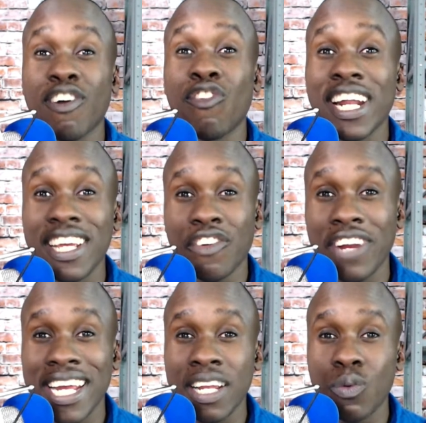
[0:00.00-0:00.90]
already
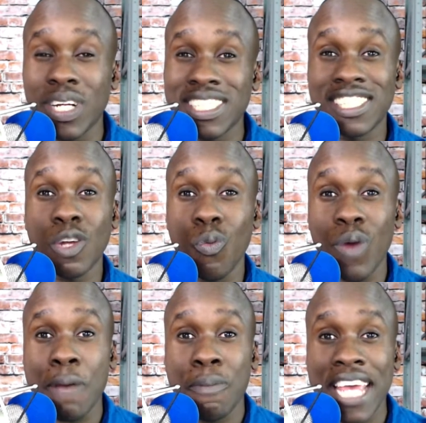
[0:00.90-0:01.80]
created, which is the
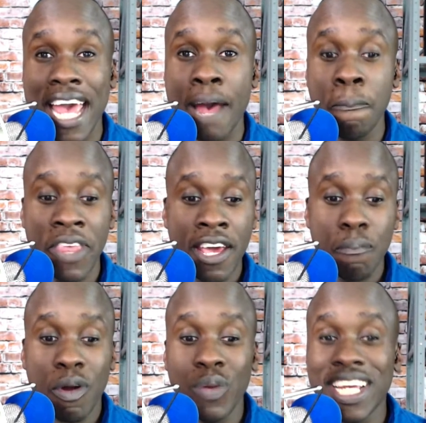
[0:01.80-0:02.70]
webcam,
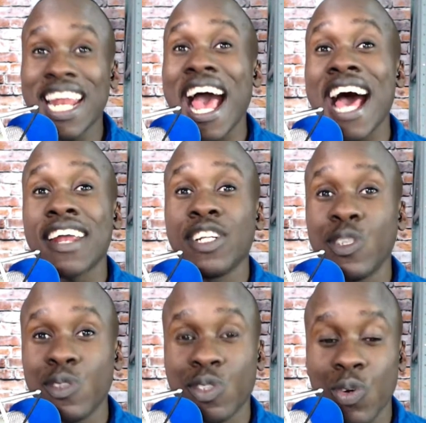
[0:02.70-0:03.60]
but we can add a
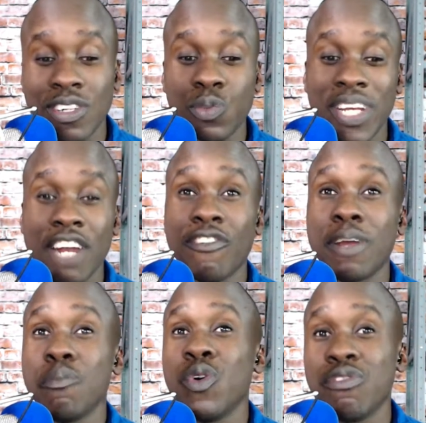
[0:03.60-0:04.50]
new source, we can
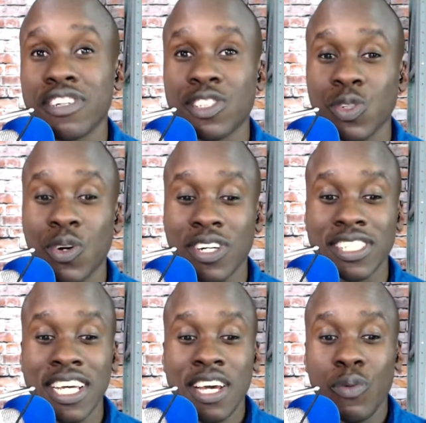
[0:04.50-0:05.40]
remove a
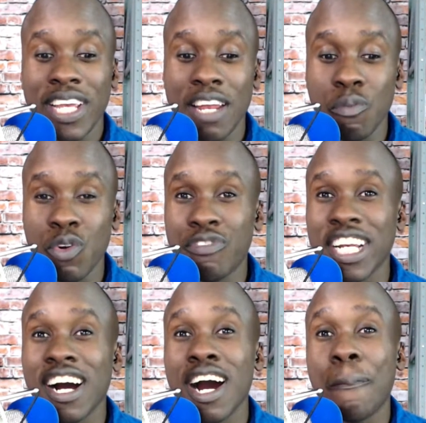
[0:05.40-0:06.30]
source, we can move
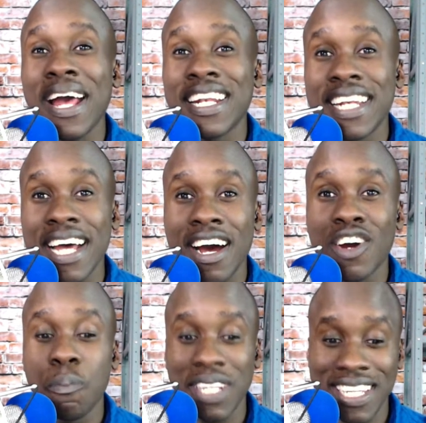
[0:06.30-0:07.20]
it up and
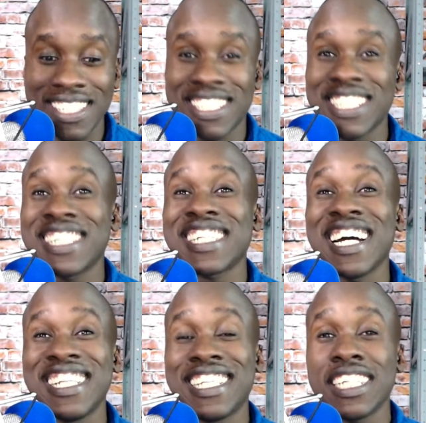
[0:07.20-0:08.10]
down, but there's this
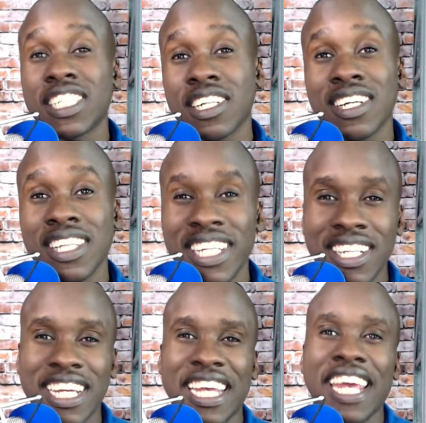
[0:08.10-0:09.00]
additional
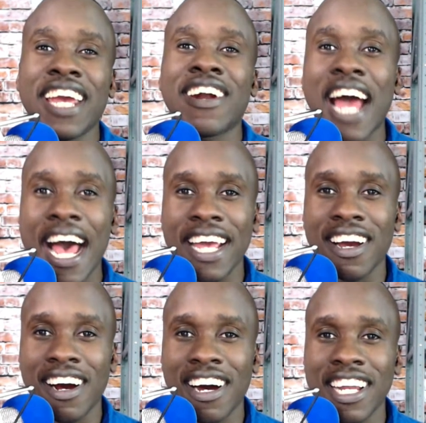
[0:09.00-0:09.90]
little gear
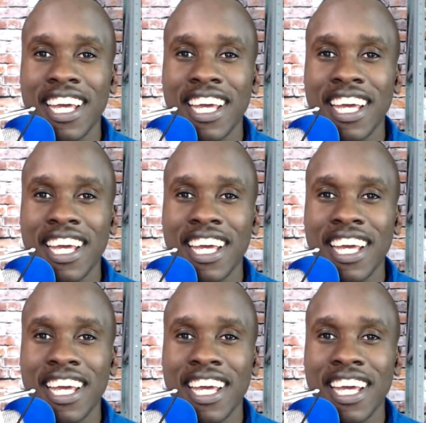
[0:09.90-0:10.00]
icon,